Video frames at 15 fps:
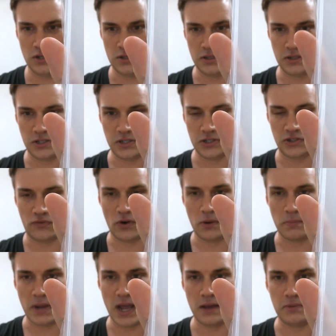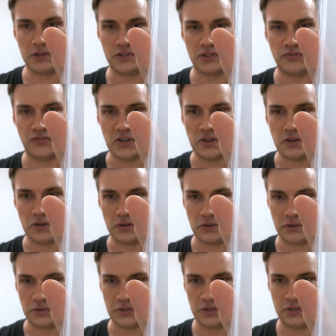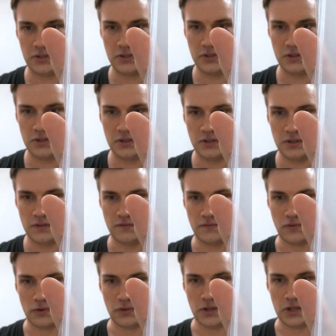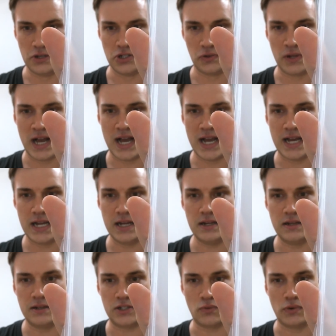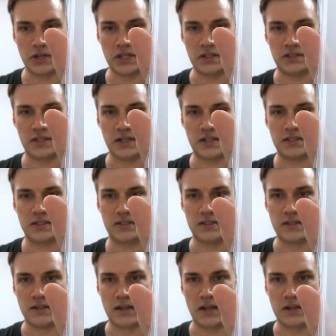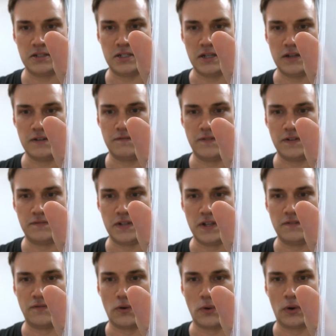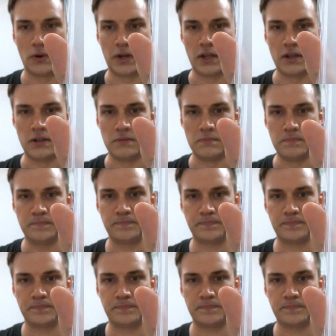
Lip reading: This is from Ebbets Field for the July 26th, 1954 game.